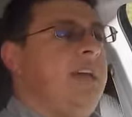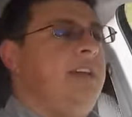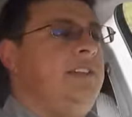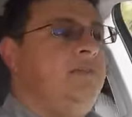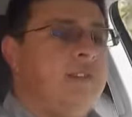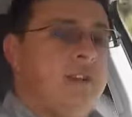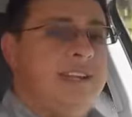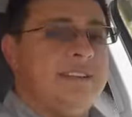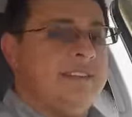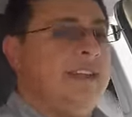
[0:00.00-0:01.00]
and you could
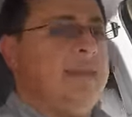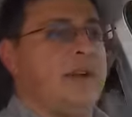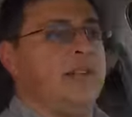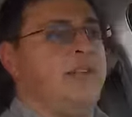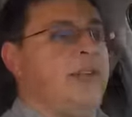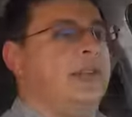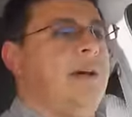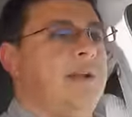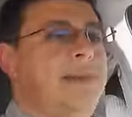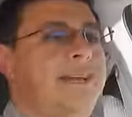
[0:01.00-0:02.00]
get slightly better fuel
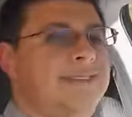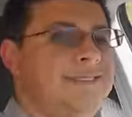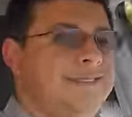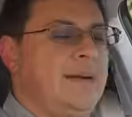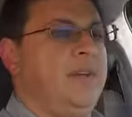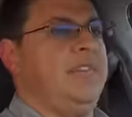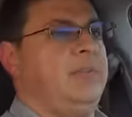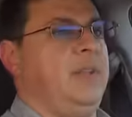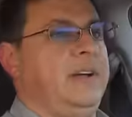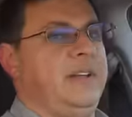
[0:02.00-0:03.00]
economy in some of the
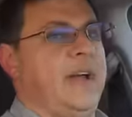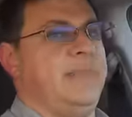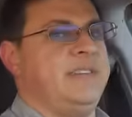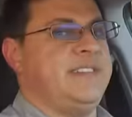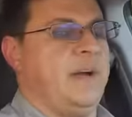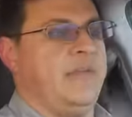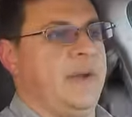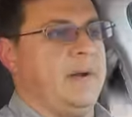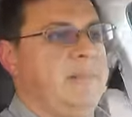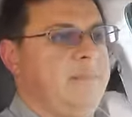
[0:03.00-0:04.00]
plug-in hybrids out
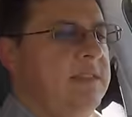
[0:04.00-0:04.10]
there.